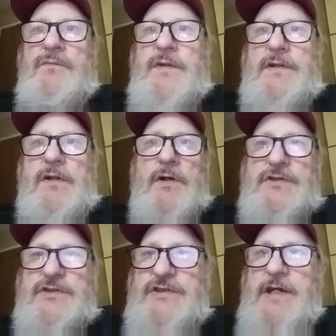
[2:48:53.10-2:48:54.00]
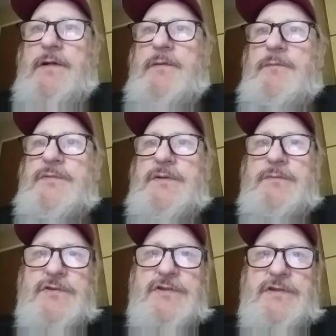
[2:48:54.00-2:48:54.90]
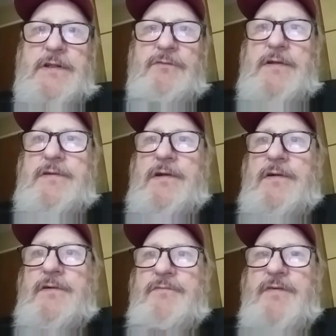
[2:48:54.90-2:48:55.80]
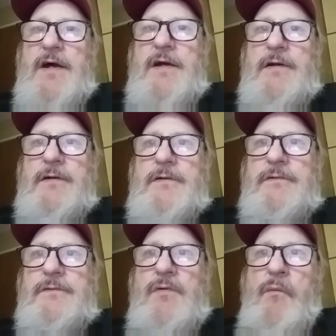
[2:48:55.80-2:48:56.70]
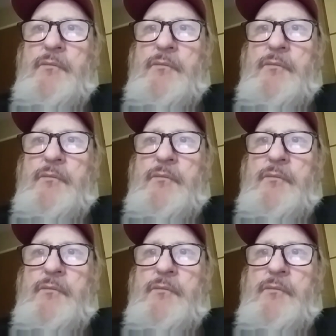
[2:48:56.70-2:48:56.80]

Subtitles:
get the long stems and stick it right there in the fire, and